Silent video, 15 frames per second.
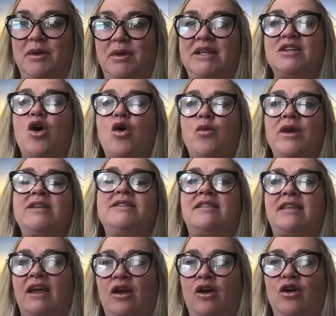But it's
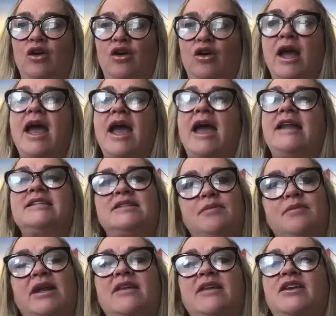always there, and
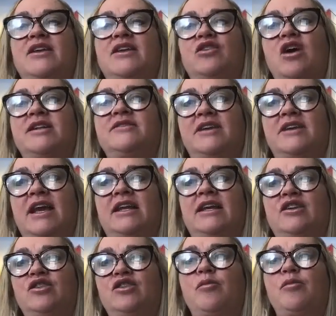it's money that you're kind of
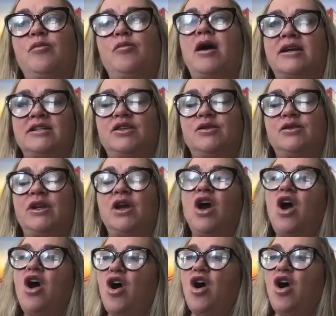getting in your pocket too. And
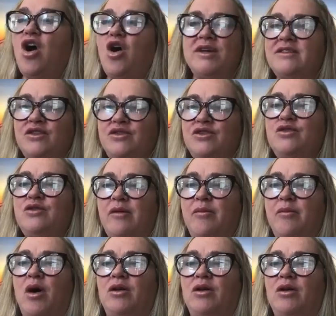always, if you do
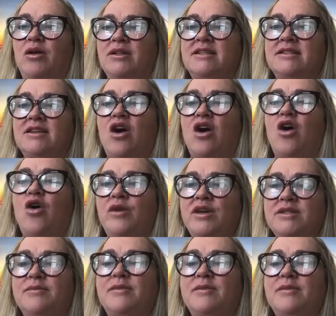have policies,
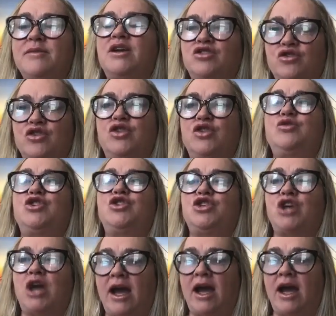always make sure you
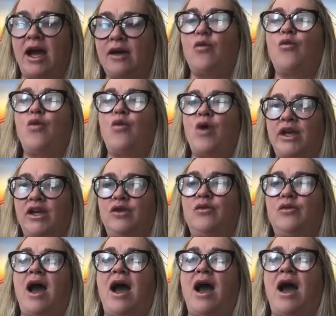check what
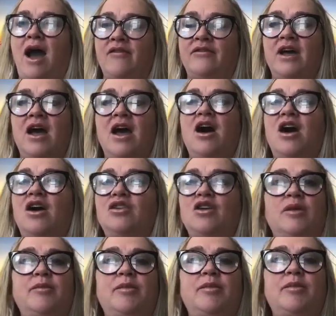you have. A
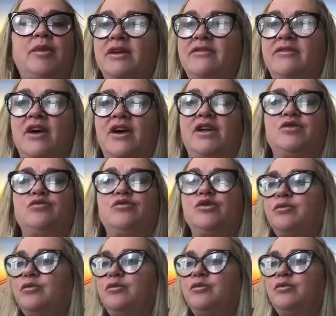lot of people I find
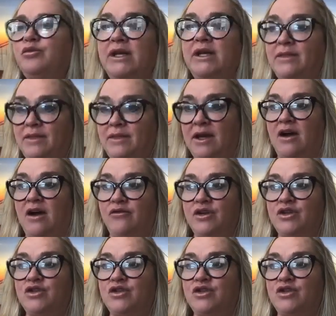read the
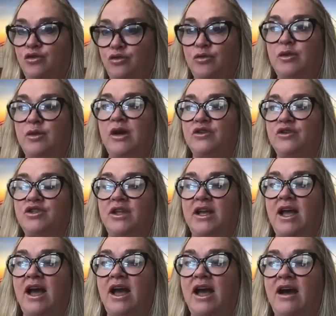coverage or the group coverage
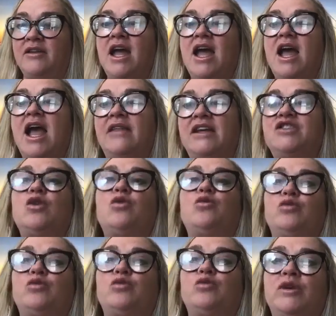they have, and they
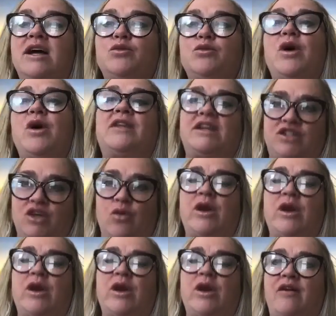don't realize what they
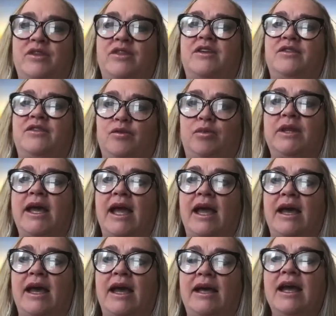don't have within their
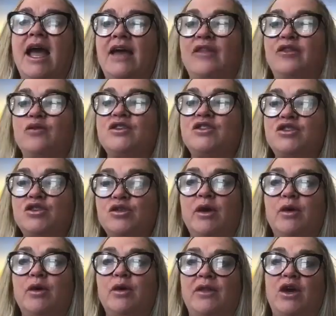plan. And they're
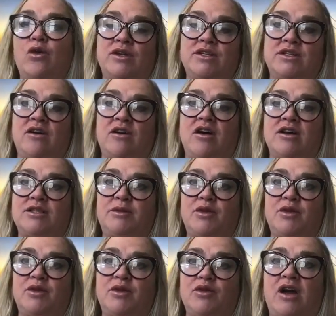assuming when they go into the
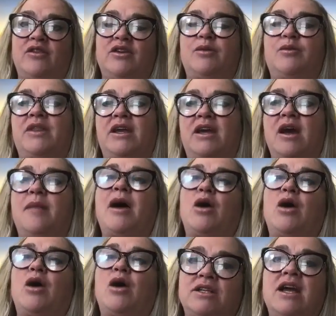hospital, they're covered. And when they come
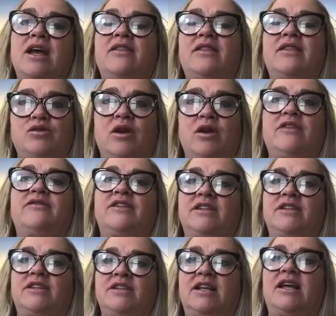out, they try to
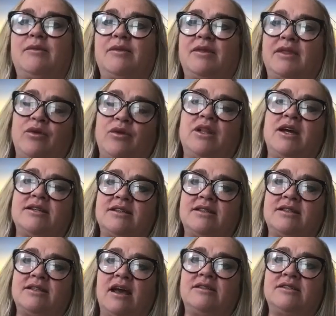fill in a claim, and they
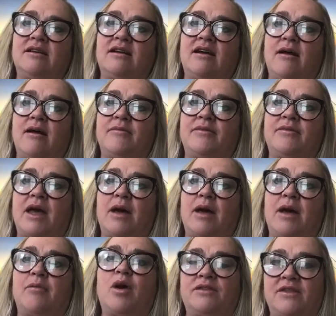realize that
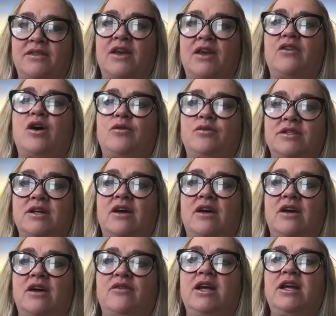that part that they thought was
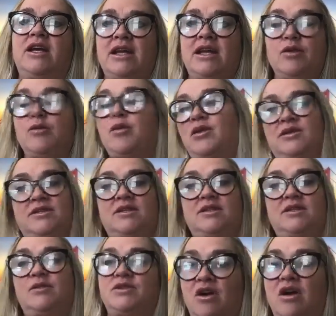covered in their
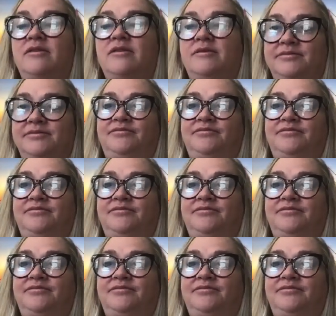policy was not.